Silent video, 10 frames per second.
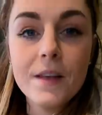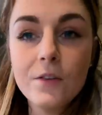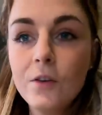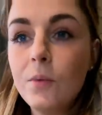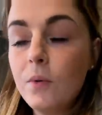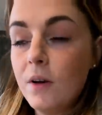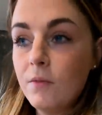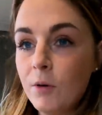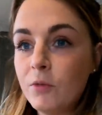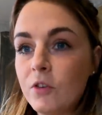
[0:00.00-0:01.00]
So
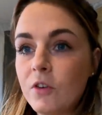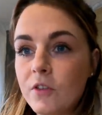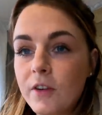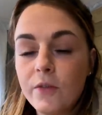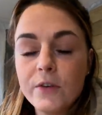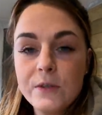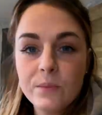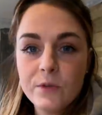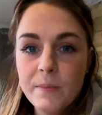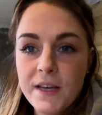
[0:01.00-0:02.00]
Rob's just gone to look for
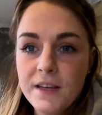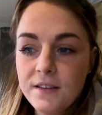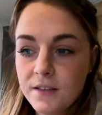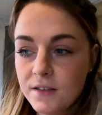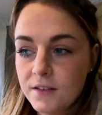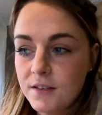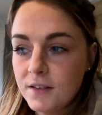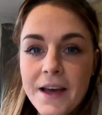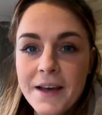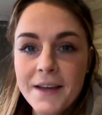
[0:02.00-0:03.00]
some
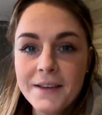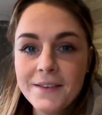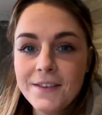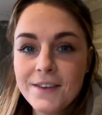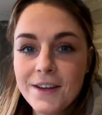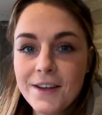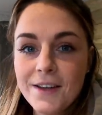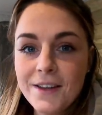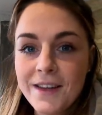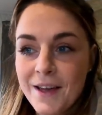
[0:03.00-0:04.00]
spacers, and
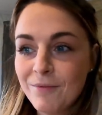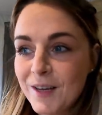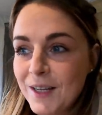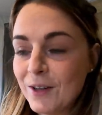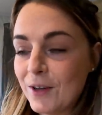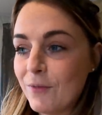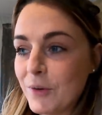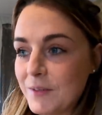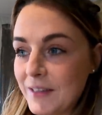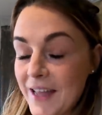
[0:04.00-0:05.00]
yeah, I'm really looking
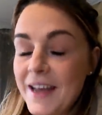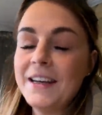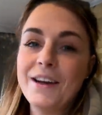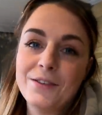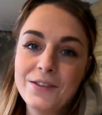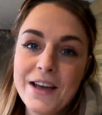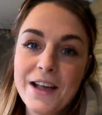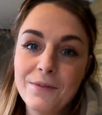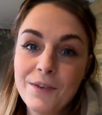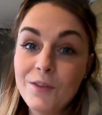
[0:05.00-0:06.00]
forward to learning how to
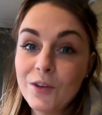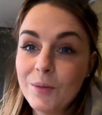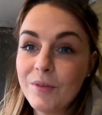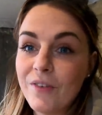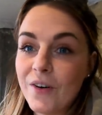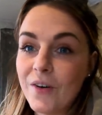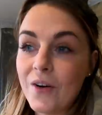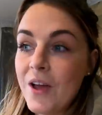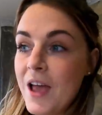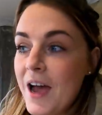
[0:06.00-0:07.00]
tile. I've never done it
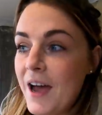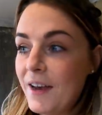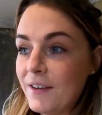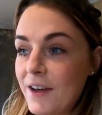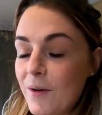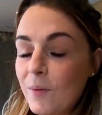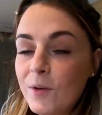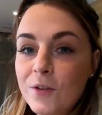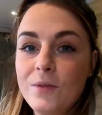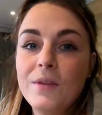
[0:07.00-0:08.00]
before and I
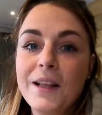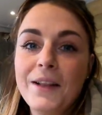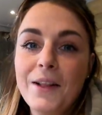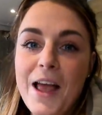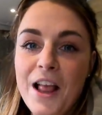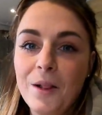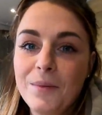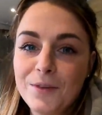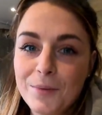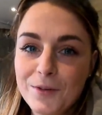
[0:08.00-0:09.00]
want as little help
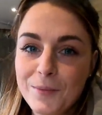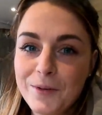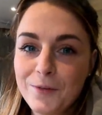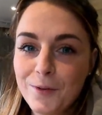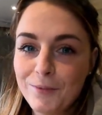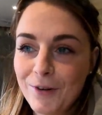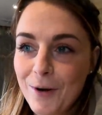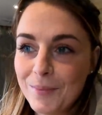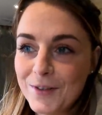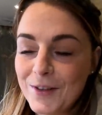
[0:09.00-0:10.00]
as possible from
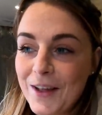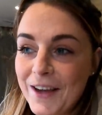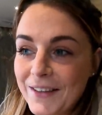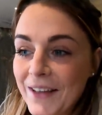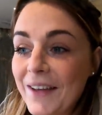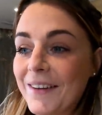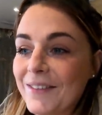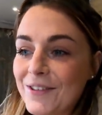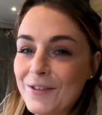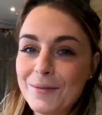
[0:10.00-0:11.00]
Rob so that I can learn
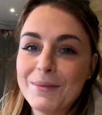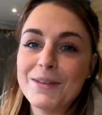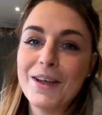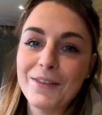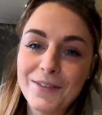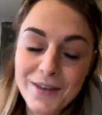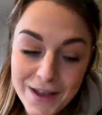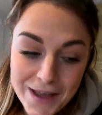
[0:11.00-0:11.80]
how to do it myself.